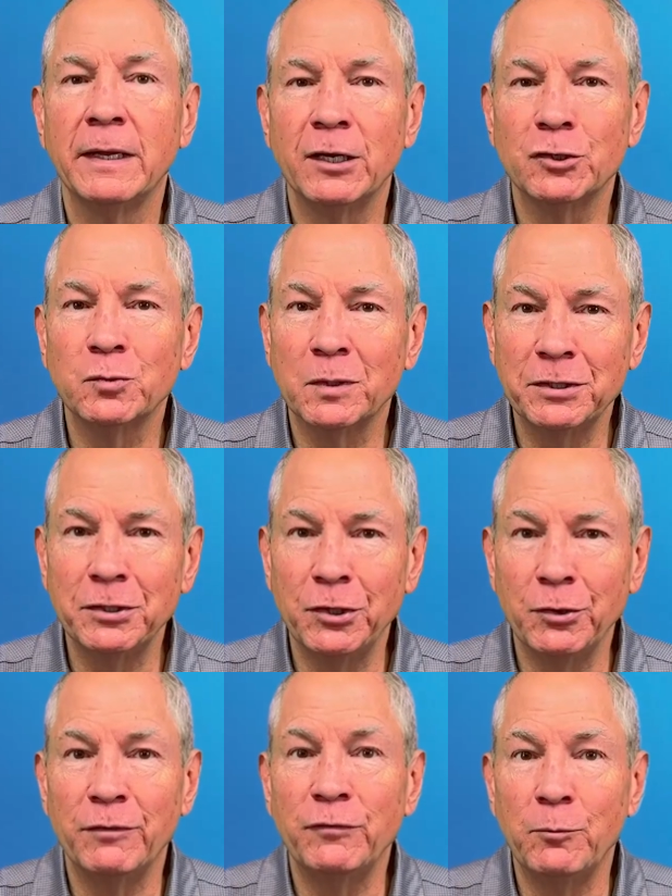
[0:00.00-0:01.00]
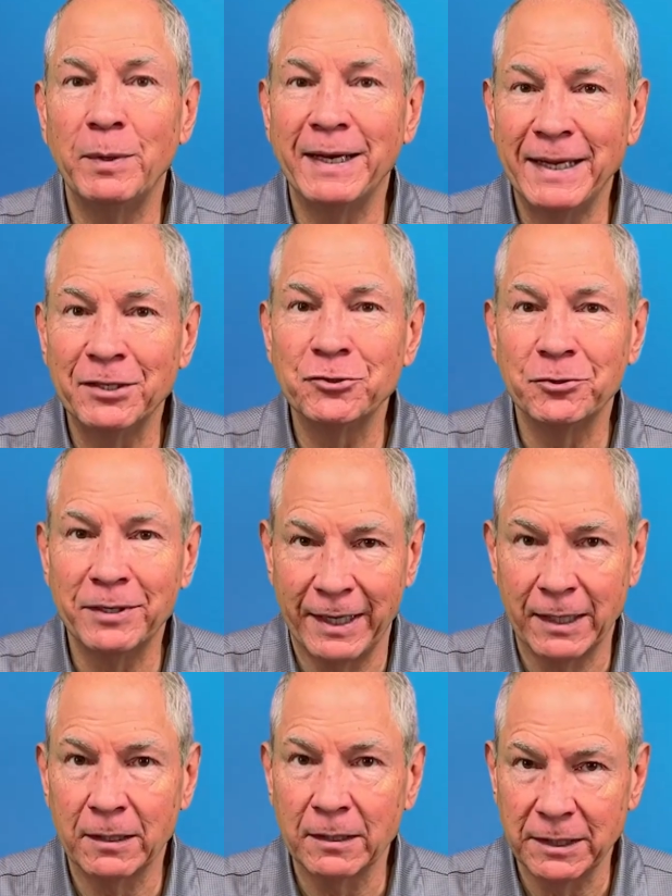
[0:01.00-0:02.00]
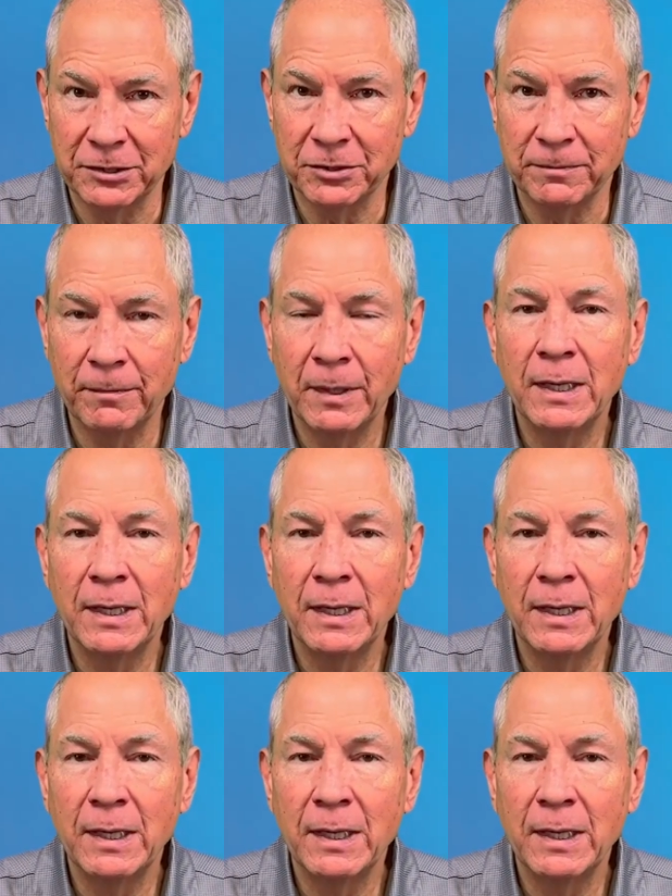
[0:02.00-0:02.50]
Here's what to do if you've been injured in a collision.